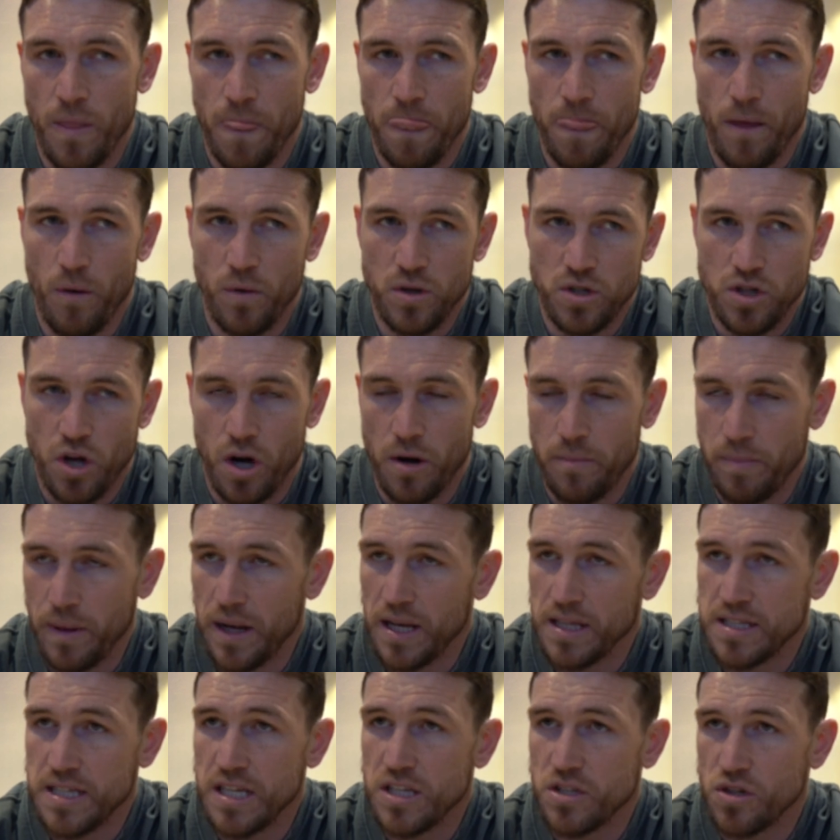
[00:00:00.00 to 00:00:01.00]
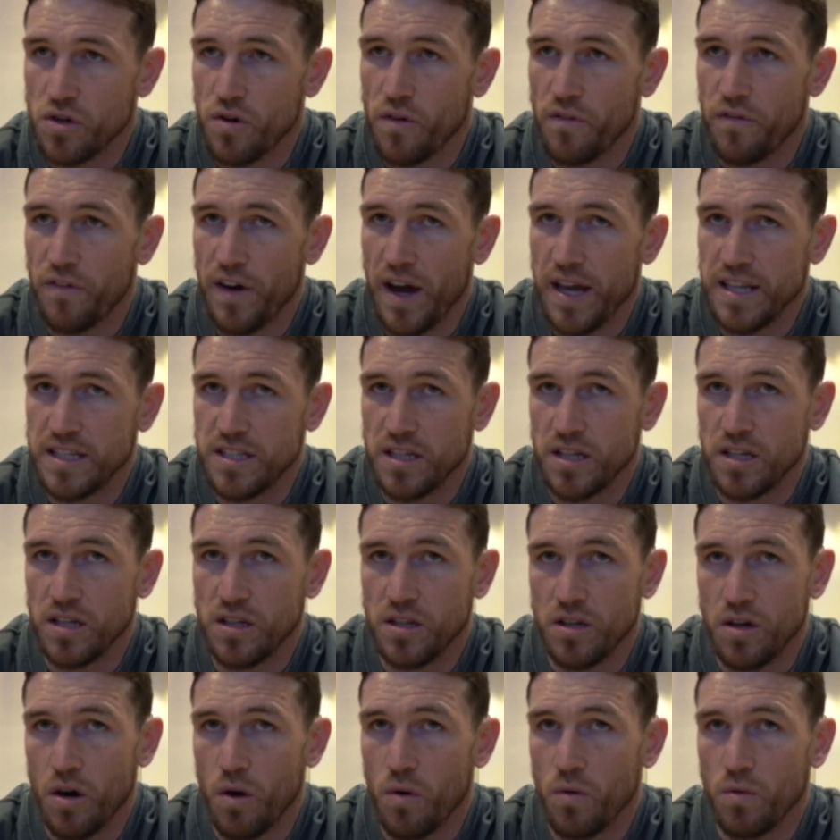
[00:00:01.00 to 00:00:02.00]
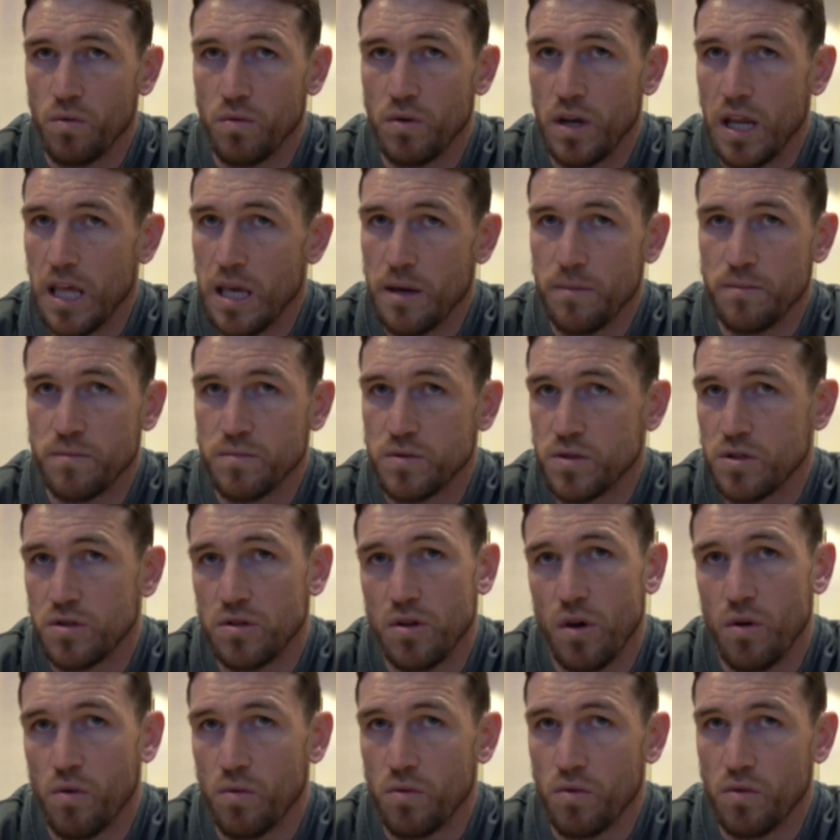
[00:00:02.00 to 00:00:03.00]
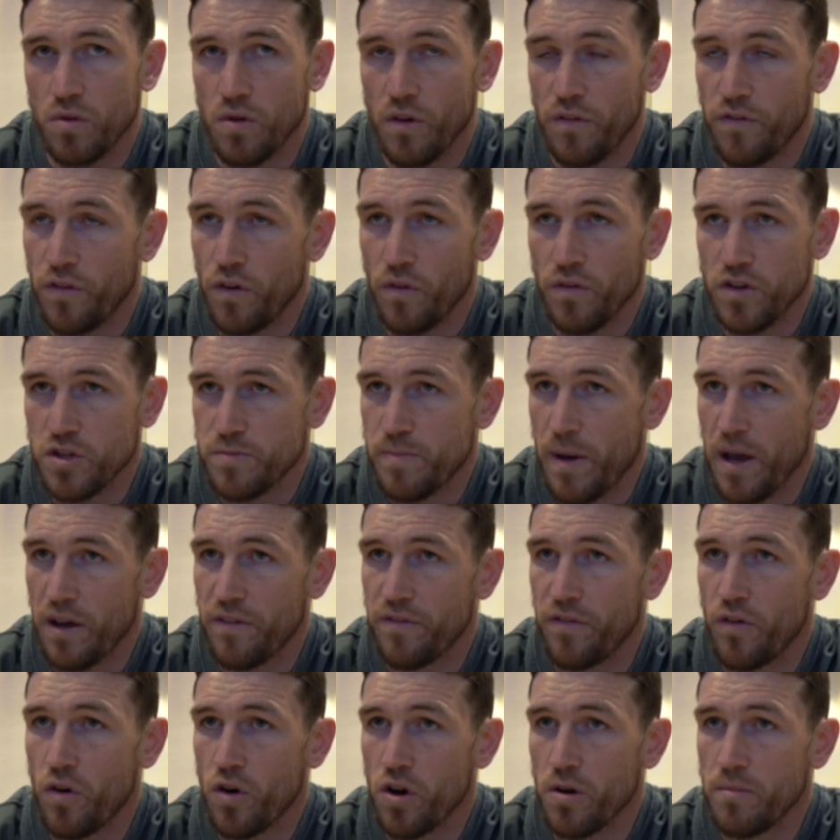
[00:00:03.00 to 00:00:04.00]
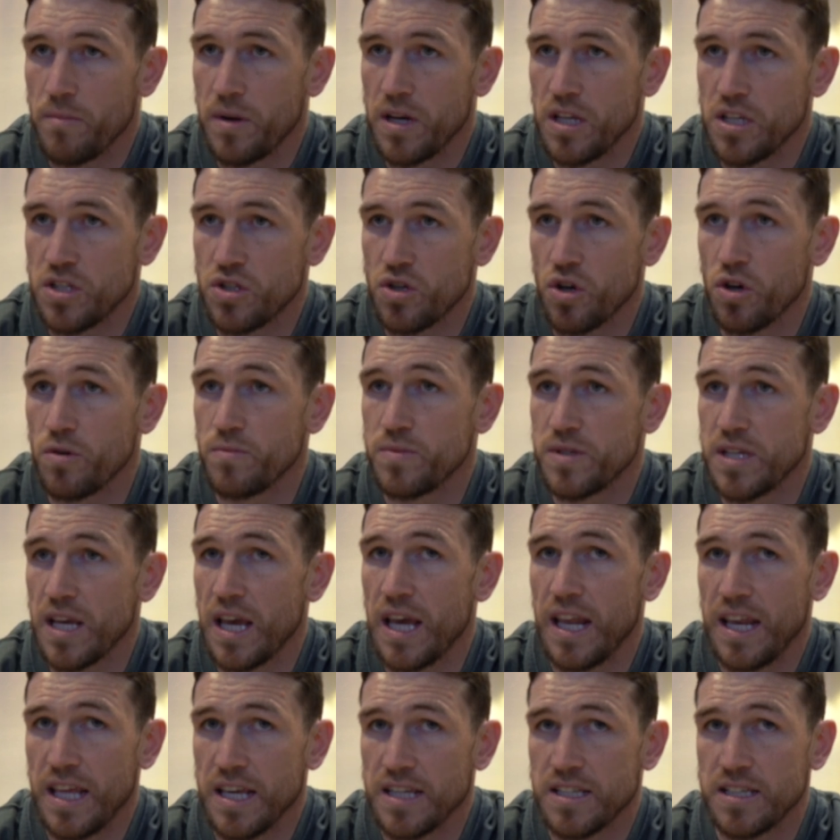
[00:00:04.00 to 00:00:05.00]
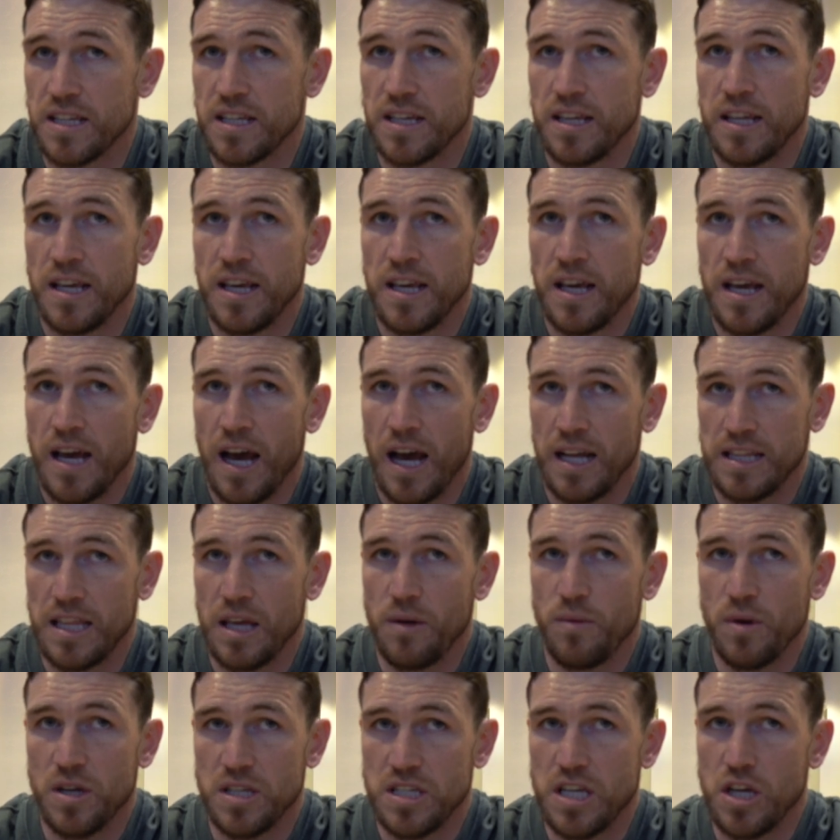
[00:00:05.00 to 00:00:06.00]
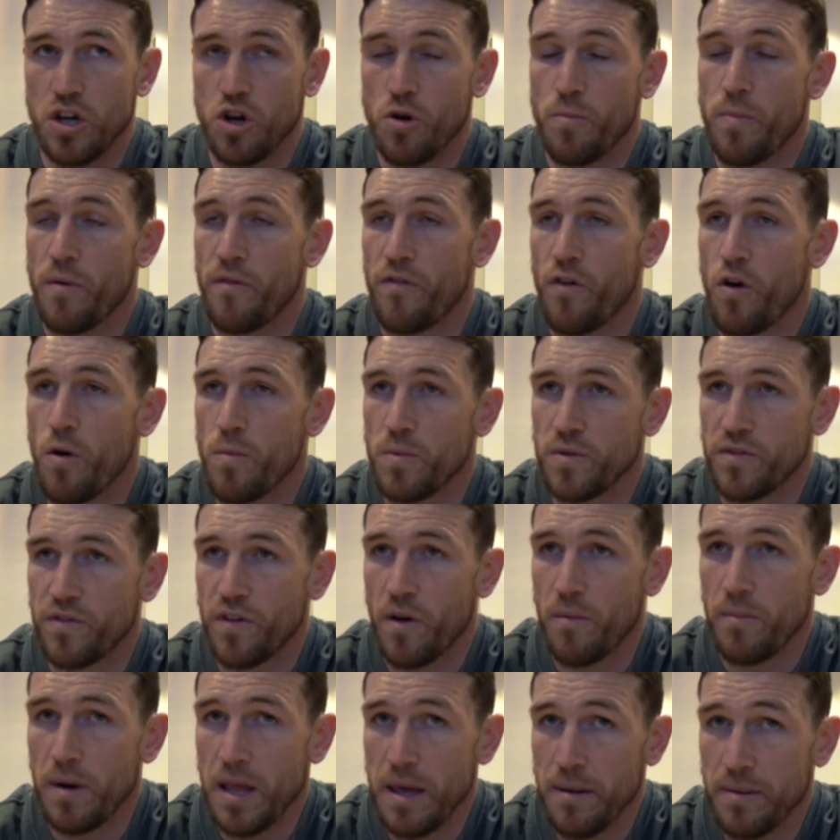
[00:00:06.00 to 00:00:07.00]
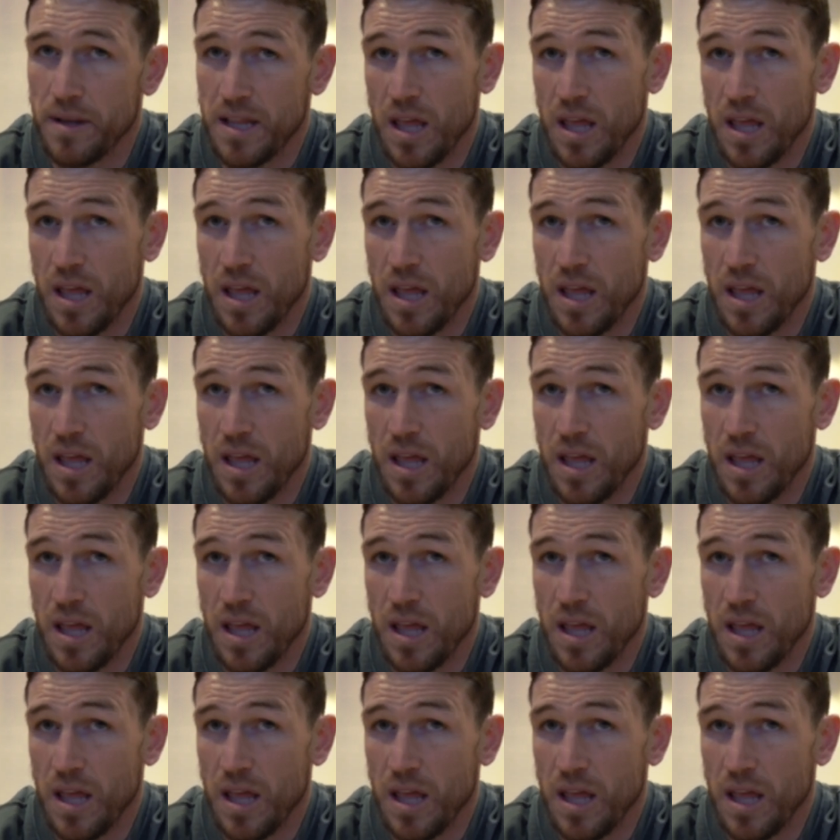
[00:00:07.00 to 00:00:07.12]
no, he's got ability, he's a good fighter, and no, Liam's no, got full respect for him, and he's took him serious, and I think we'll see a good performance from Liam.